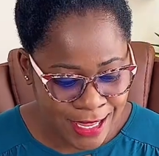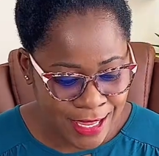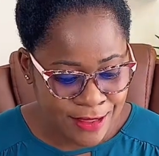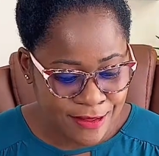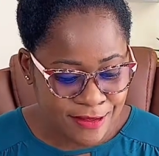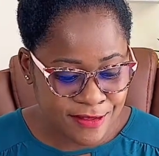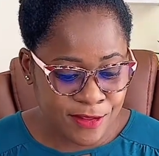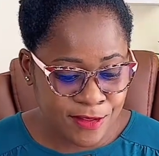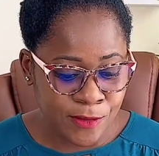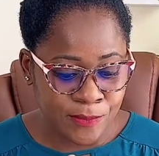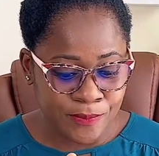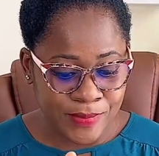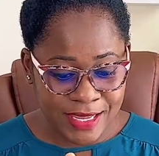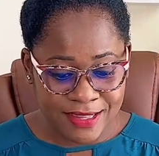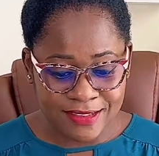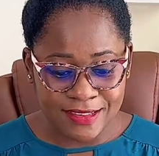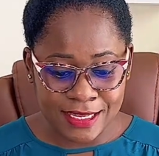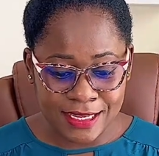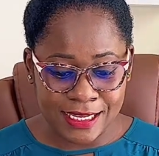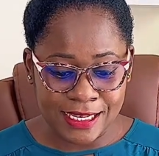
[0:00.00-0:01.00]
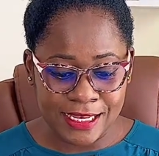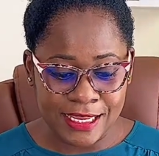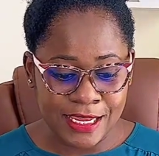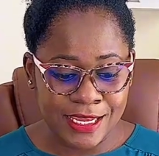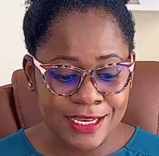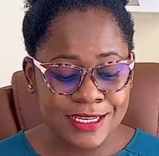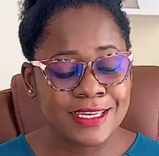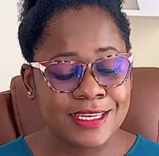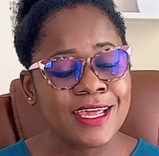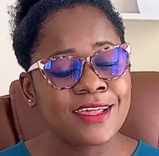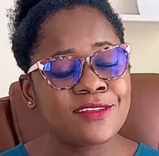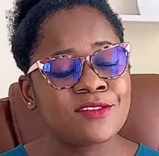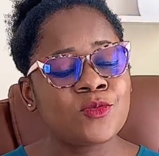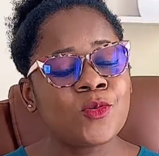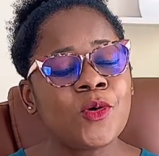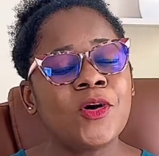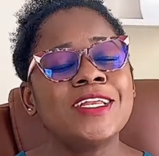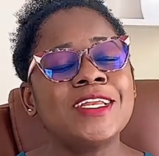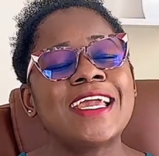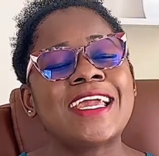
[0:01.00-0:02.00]
So basically, this
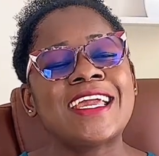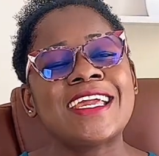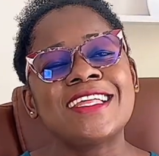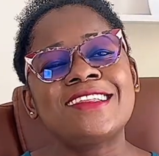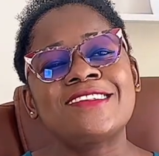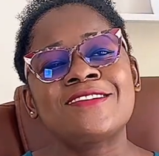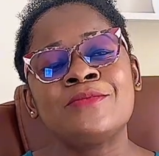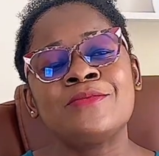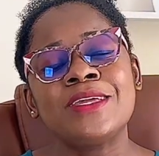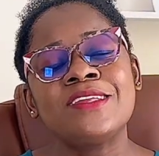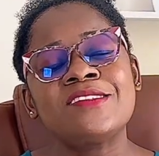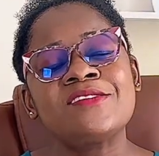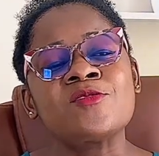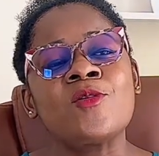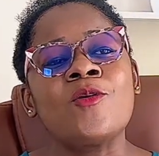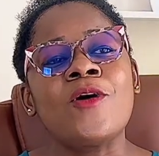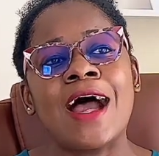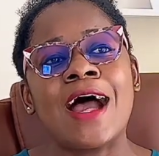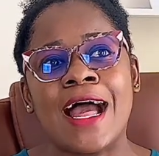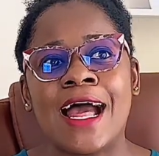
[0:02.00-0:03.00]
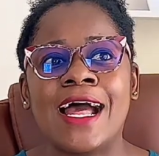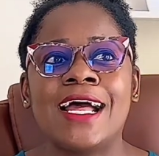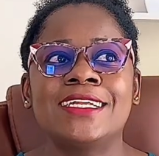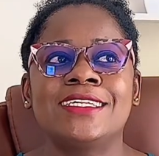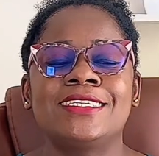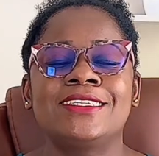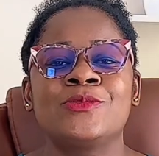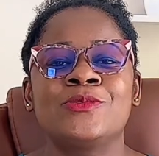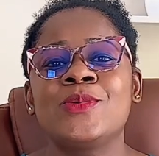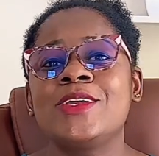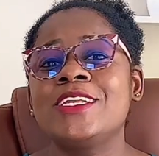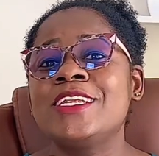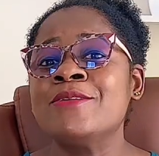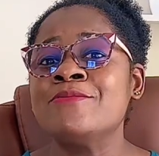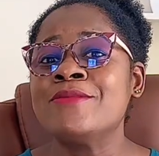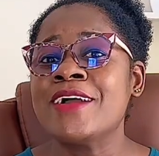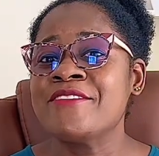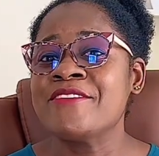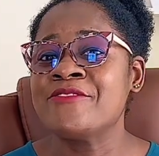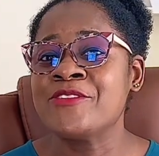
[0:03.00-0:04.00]
one hits me so hard. Within
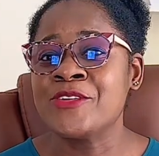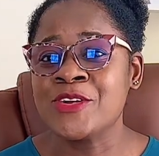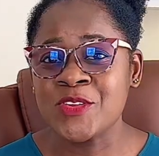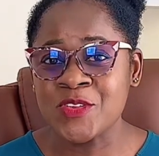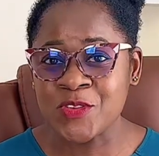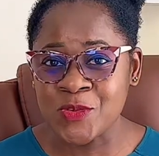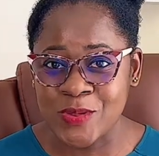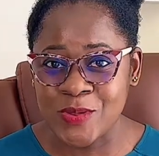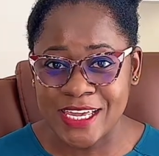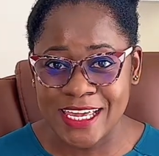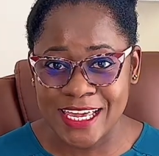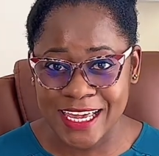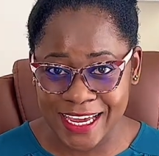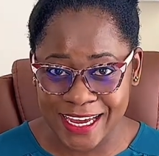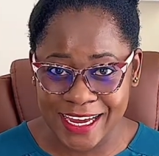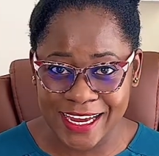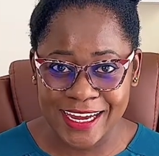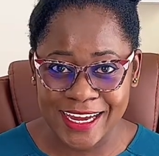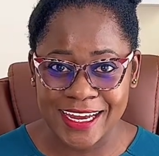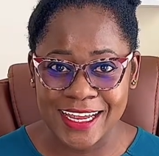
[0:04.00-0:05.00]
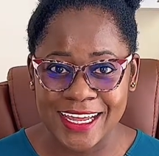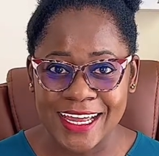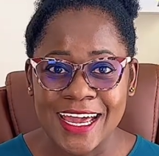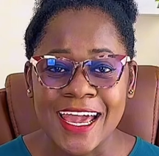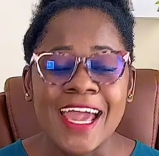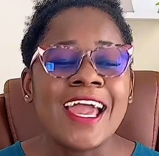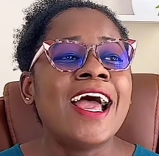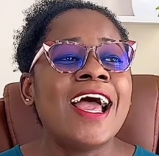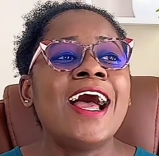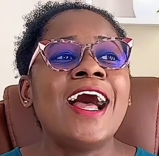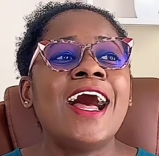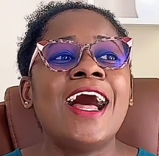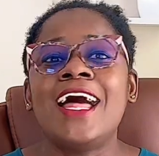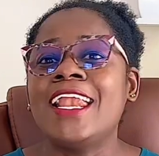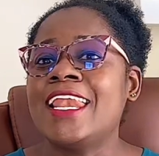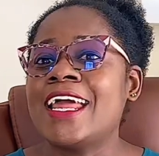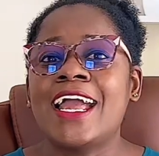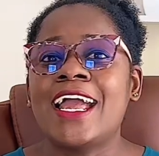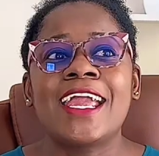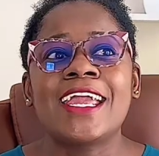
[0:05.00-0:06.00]
my first week here,
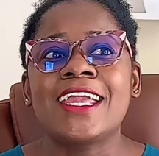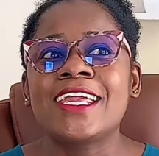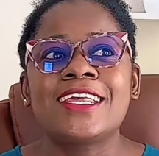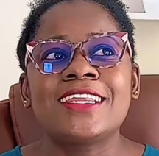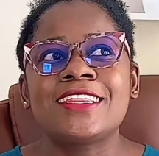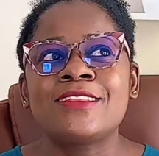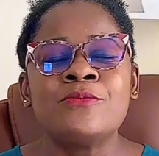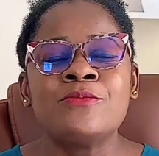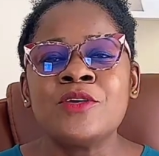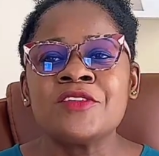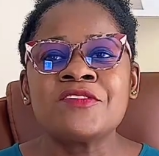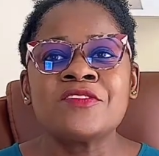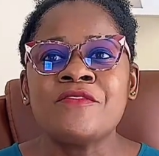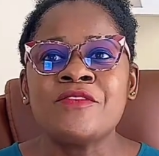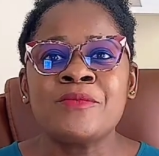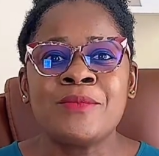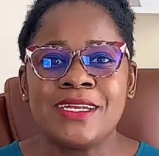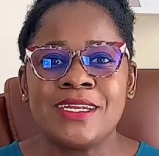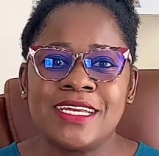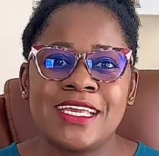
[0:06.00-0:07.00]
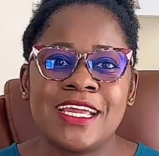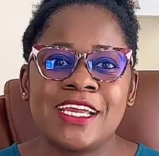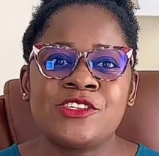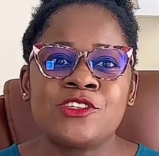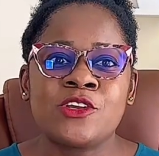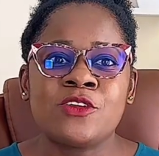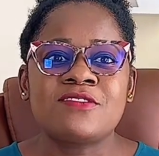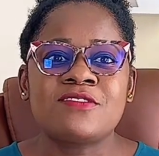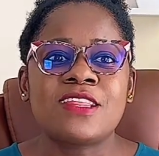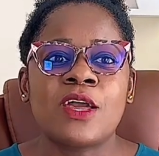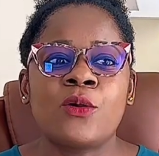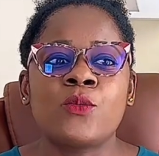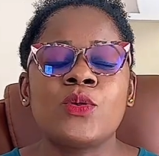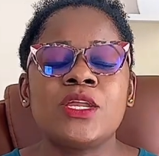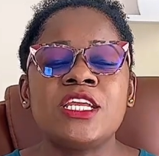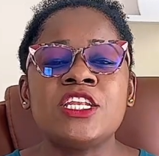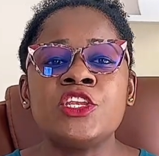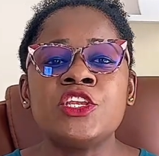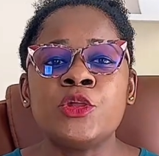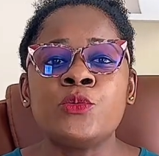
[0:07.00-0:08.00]
like most of the medications that
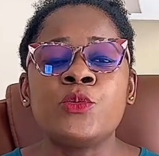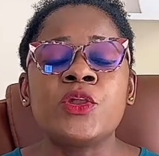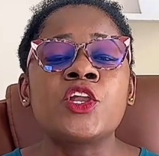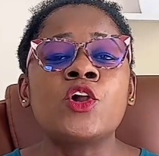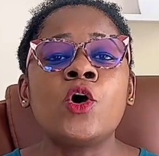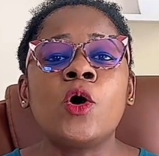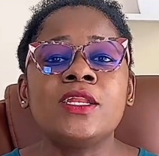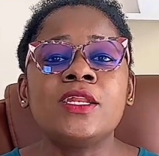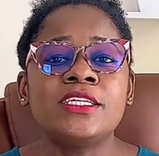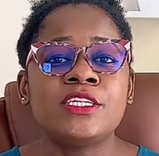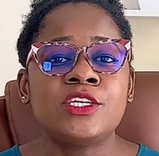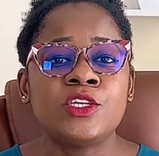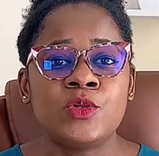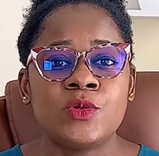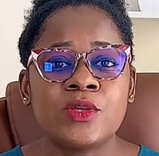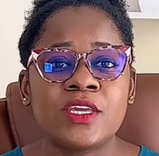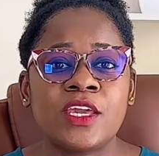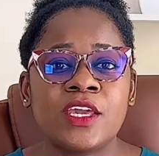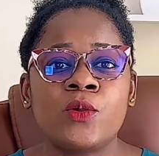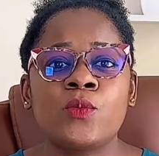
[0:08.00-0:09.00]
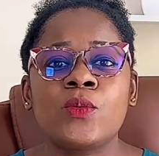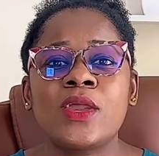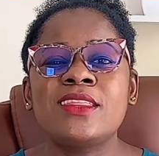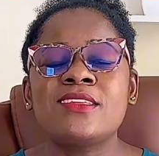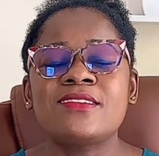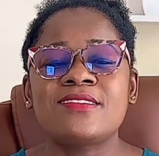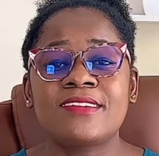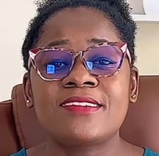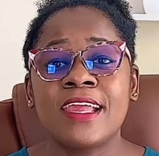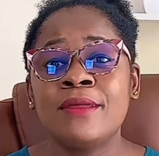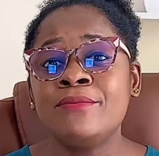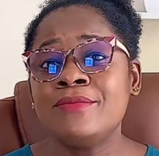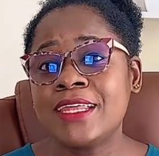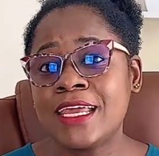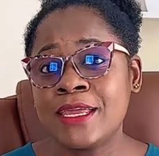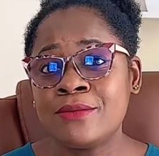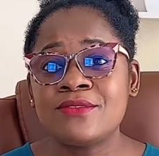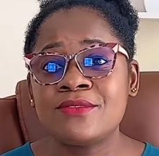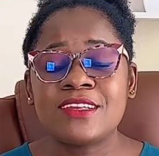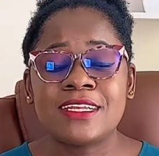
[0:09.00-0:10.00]
we call in the UK, we are the same
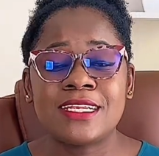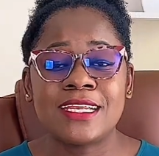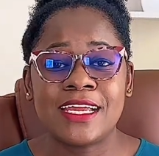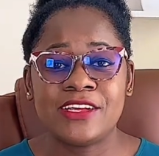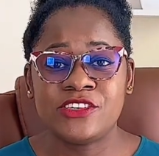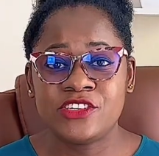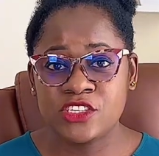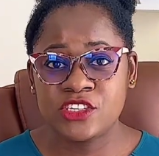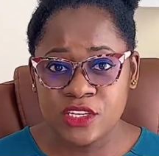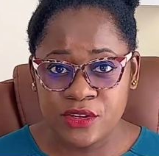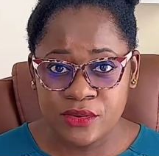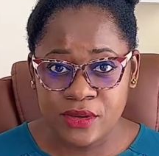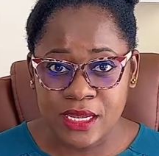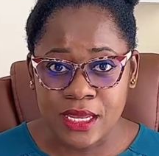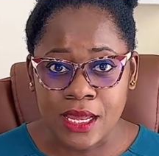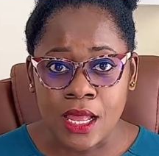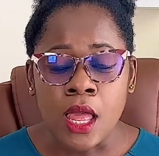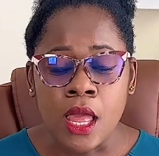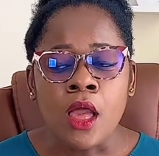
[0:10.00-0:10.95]
names in Nigeria.